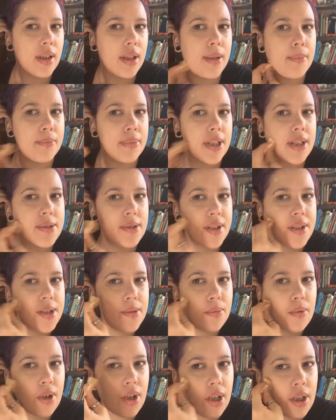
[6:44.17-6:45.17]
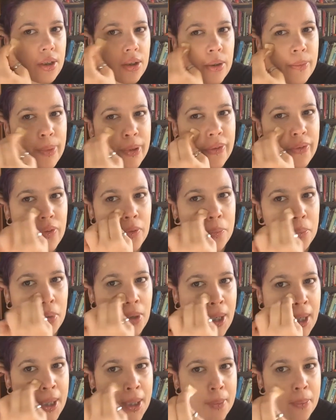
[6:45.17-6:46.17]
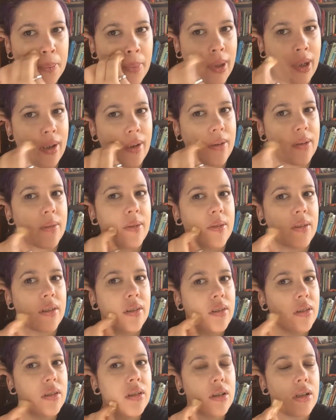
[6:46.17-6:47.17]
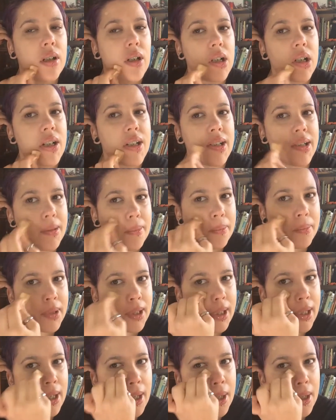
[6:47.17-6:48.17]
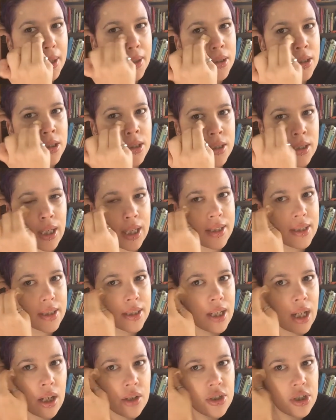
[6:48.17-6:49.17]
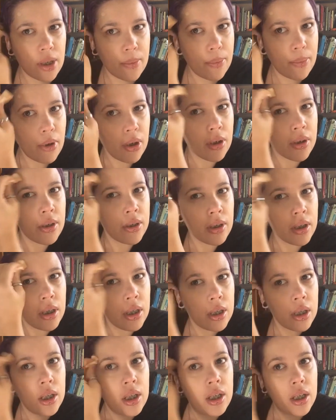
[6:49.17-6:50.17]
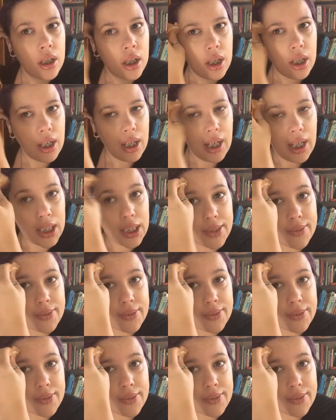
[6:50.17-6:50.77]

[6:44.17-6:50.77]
And plus, I did want a little bit of a break, but yeah, I just had to catch up on a hell